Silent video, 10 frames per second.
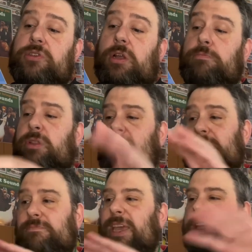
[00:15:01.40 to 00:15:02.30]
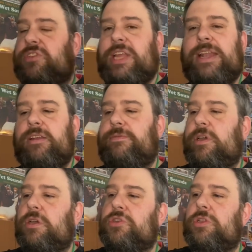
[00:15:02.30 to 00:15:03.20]
on, but the extended
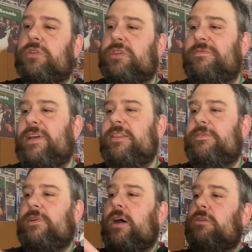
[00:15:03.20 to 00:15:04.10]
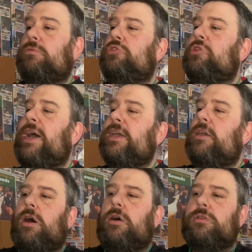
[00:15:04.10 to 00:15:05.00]
versions. In fact, the final track
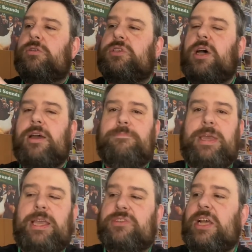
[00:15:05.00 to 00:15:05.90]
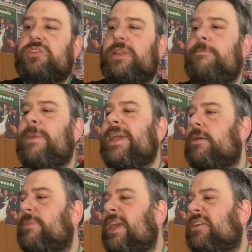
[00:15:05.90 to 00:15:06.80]
on side B is actually a mega
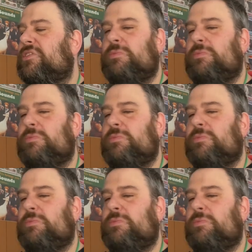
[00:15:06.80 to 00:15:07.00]
mix,